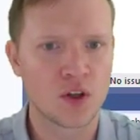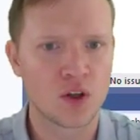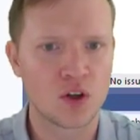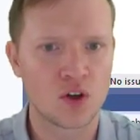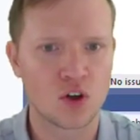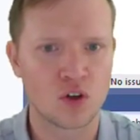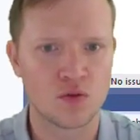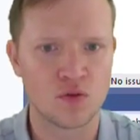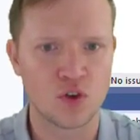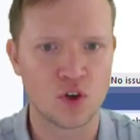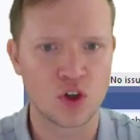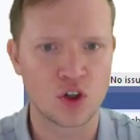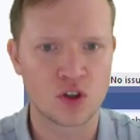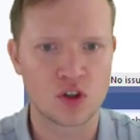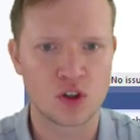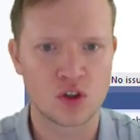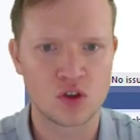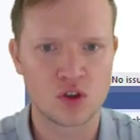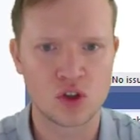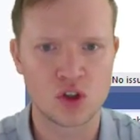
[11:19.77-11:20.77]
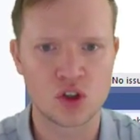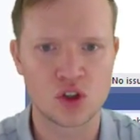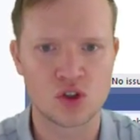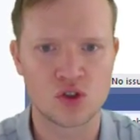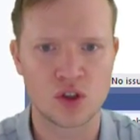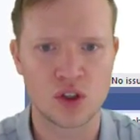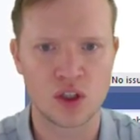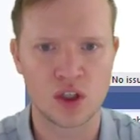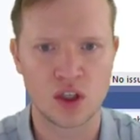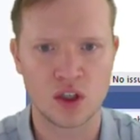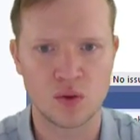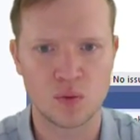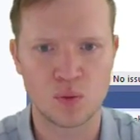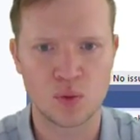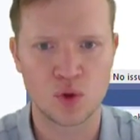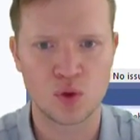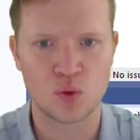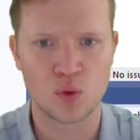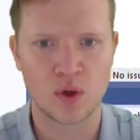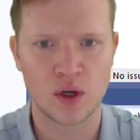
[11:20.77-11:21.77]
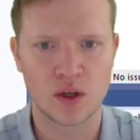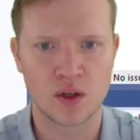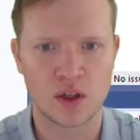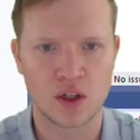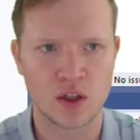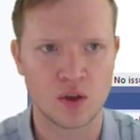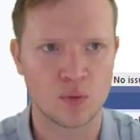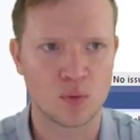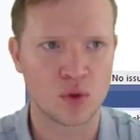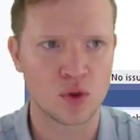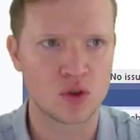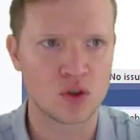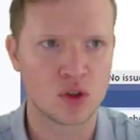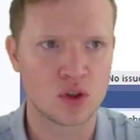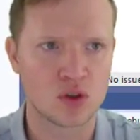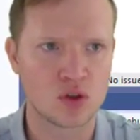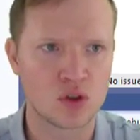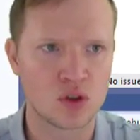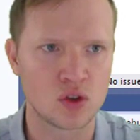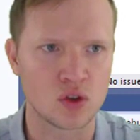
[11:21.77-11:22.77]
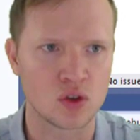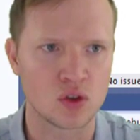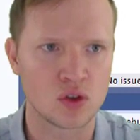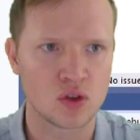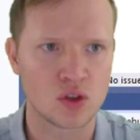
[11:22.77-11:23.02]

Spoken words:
convert to string input 1, input 2.